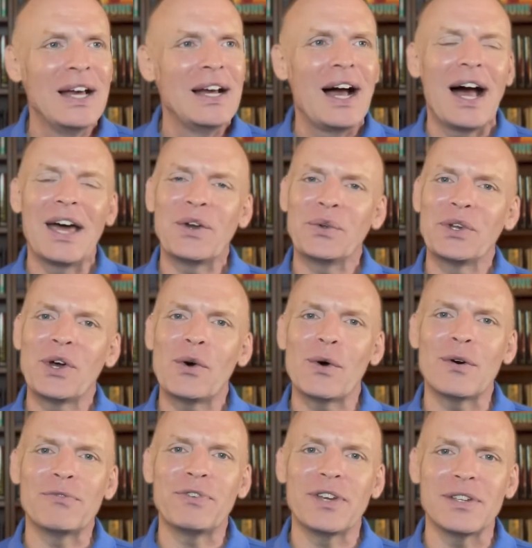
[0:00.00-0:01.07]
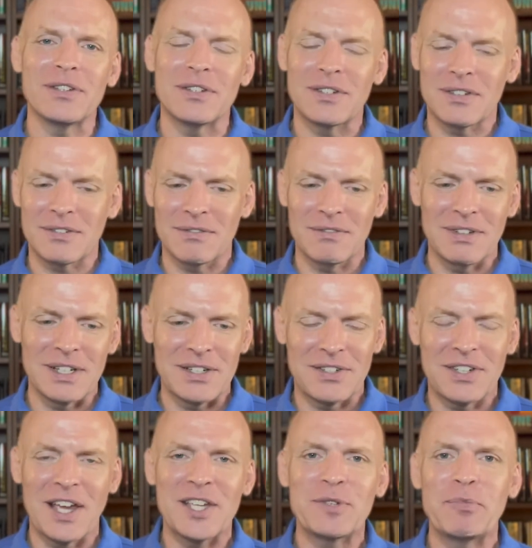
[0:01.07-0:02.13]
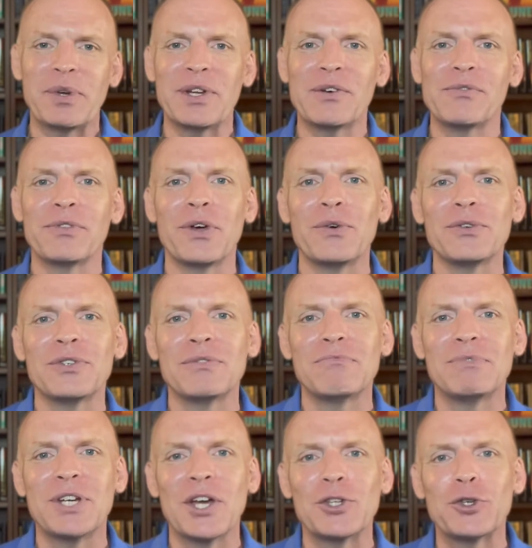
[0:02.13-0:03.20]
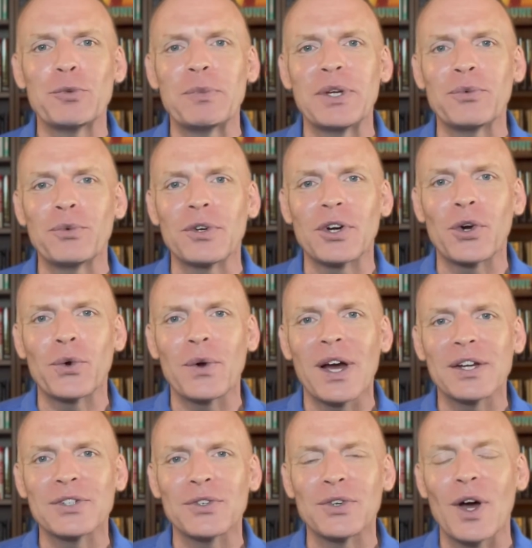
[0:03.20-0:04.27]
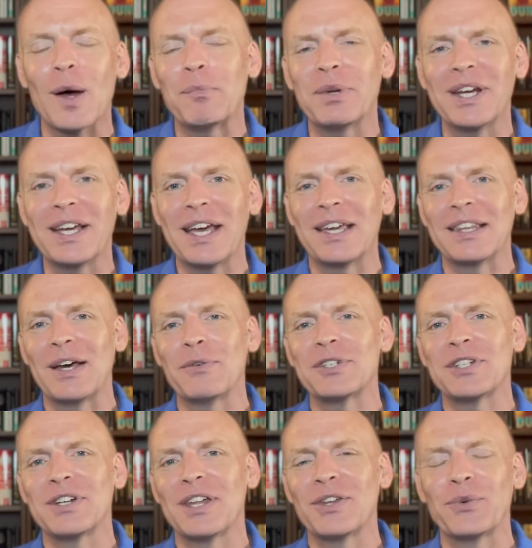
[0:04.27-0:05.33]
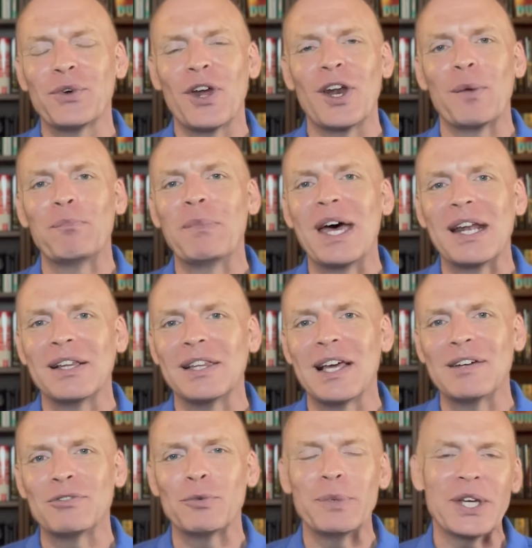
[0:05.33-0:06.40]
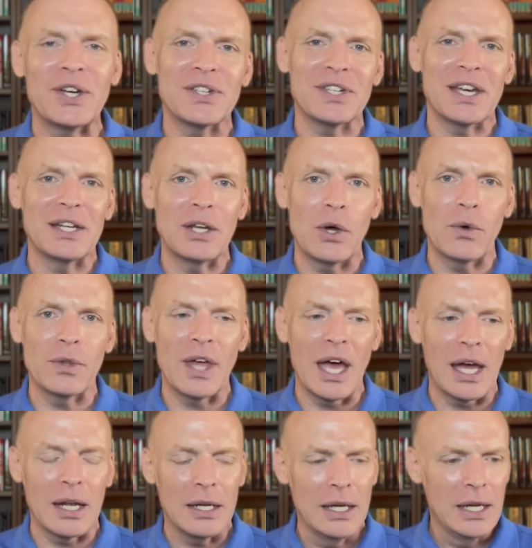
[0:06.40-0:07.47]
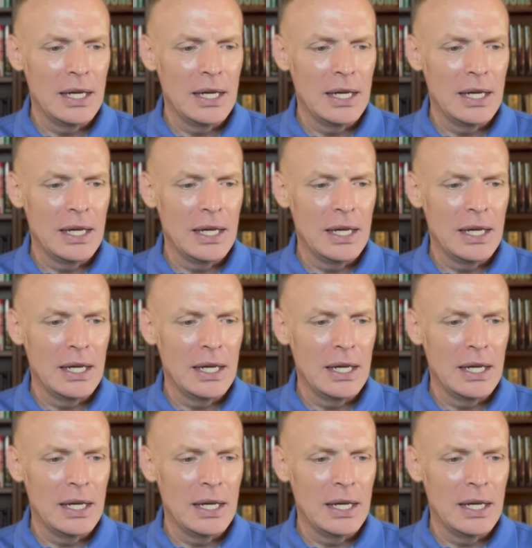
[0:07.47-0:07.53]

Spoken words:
I don't know if his assessment of those gentlemen were correct or not, but again, that was another one on a meta level because I know that